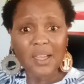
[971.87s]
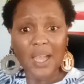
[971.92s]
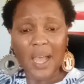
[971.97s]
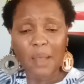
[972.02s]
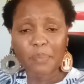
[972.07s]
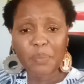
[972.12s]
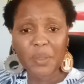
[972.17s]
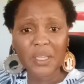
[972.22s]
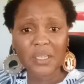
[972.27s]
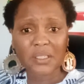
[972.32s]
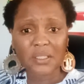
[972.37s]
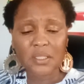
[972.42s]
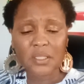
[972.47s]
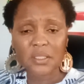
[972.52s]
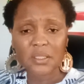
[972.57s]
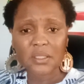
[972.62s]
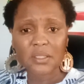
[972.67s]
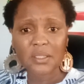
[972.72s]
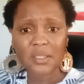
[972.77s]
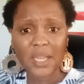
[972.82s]
happened,
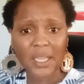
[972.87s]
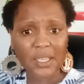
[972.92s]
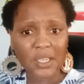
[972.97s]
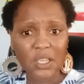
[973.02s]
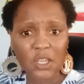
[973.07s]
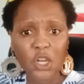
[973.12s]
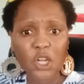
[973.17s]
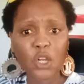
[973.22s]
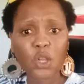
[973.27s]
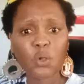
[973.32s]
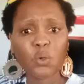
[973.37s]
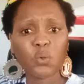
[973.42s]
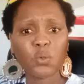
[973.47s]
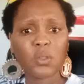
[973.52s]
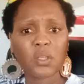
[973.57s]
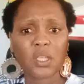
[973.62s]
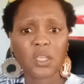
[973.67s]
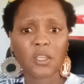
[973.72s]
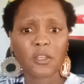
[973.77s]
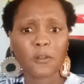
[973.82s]
like
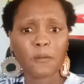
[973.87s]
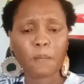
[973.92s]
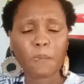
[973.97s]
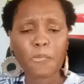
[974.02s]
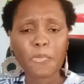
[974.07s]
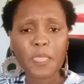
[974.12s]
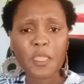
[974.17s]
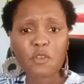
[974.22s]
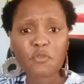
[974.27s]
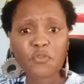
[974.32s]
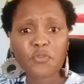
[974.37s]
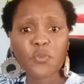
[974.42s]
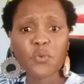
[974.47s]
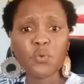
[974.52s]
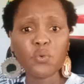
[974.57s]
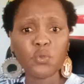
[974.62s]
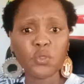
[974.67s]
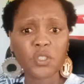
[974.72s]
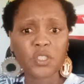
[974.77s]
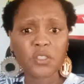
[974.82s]
clothing,
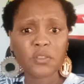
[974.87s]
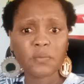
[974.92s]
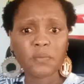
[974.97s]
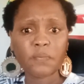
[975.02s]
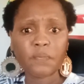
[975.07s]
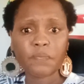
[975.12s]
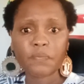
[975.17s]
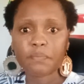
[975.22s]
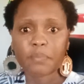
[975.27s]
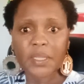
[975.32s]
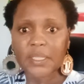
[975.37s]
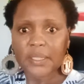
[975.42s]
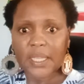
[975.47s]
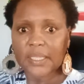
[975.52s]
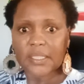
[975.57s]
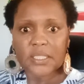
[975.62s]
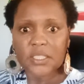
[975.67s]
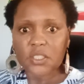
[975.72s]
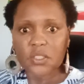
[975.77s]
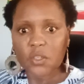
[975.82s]
food. But
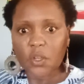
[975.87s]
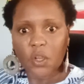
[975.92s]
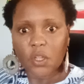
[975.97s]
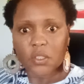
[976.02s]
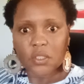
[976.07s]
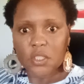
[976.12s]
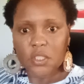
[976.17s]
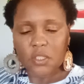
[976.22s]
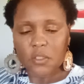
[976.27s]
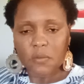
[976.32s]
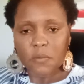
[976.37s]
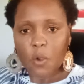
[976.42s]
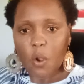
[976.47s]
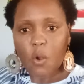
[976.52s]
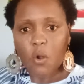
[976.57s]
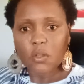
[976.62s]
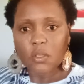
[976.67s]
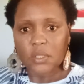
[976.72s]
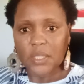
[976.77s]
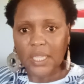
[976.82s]
that is not
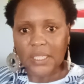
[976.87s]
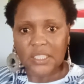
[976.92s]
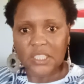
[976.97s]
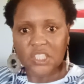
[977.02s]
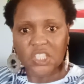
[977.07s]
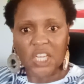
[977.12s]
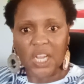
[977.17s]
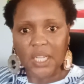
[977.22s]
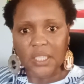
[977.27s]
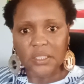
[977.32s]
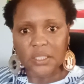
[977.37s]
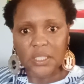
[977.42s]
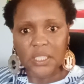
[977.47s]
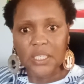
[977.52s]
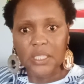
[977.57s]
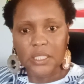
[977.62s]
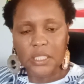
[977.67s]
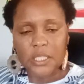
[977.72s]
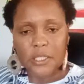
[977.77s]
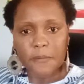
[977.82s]
all that a child
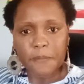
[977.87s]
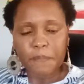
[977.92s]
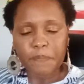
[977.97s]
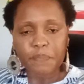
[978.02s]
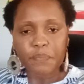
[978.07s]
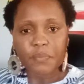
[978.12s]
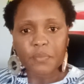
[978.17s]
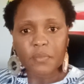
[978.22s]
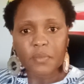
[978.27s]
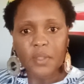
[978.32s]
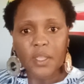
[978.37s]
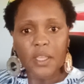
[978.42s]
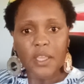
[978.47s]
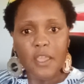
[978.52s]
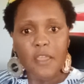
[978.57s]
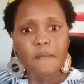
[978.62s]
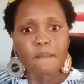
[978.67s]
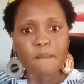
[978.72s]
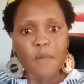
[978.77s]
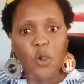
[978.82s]
needs.
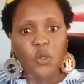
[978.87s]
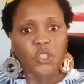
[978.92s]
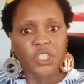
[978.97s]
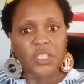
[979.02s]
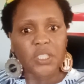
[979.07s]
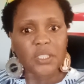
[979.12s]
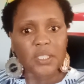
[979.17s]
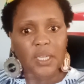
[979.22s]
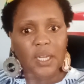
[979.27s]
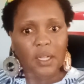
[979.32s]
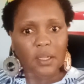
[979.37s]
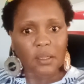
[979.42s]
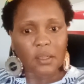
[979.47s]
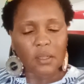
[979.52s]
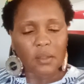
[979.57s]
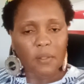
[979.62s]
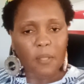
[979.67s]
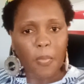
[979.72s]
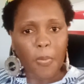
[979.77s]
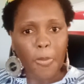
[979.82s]

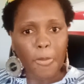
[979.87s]
Emotional